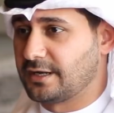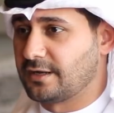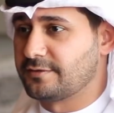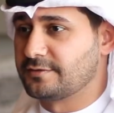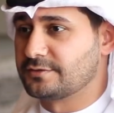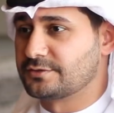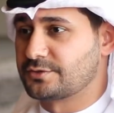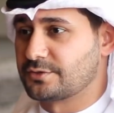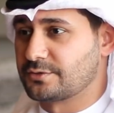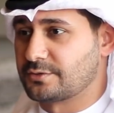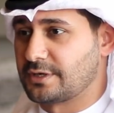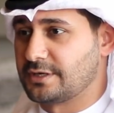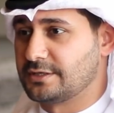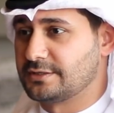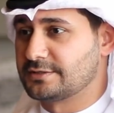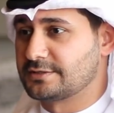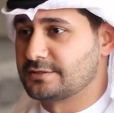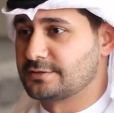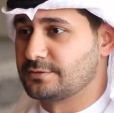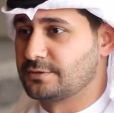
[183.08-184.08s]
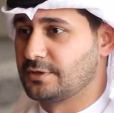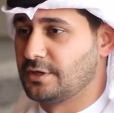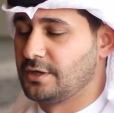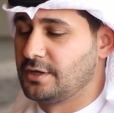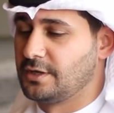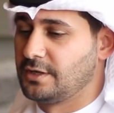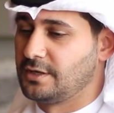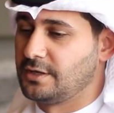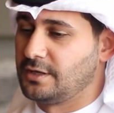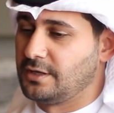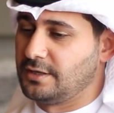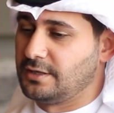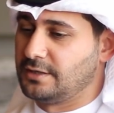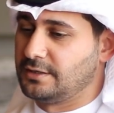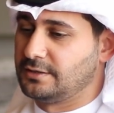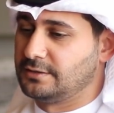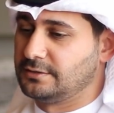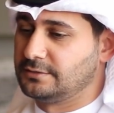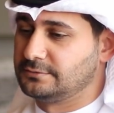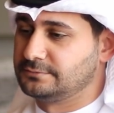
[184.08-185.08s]
health insurance,
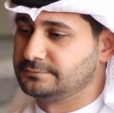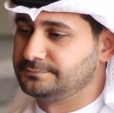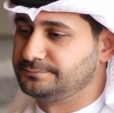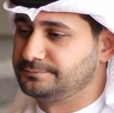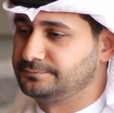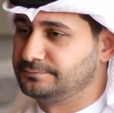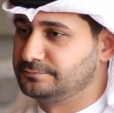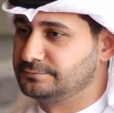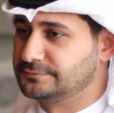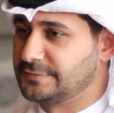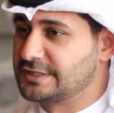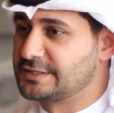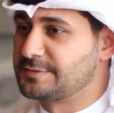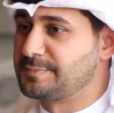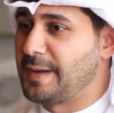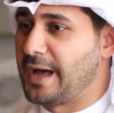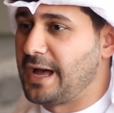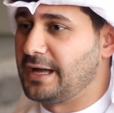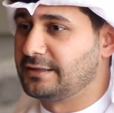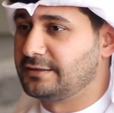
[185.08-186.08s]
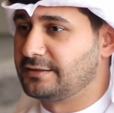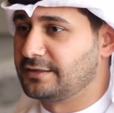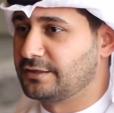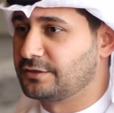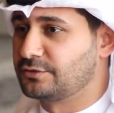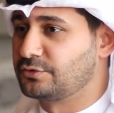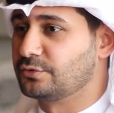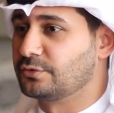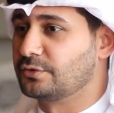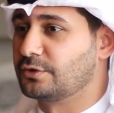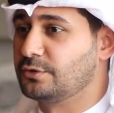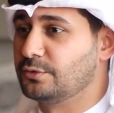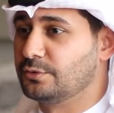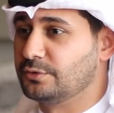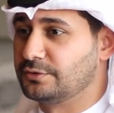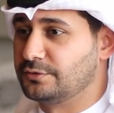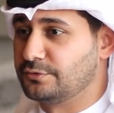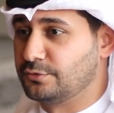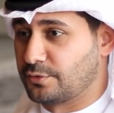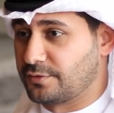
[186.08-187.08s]
expanding to
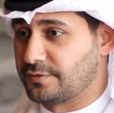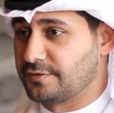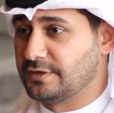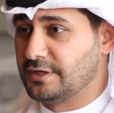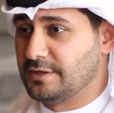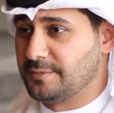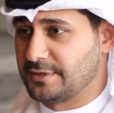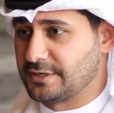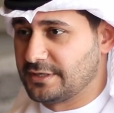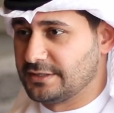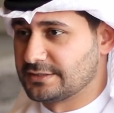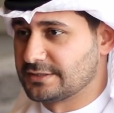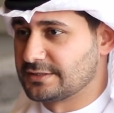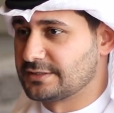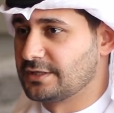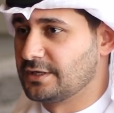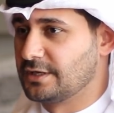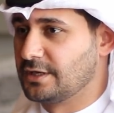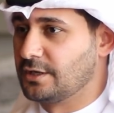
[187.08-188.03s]
include Northern Emirates,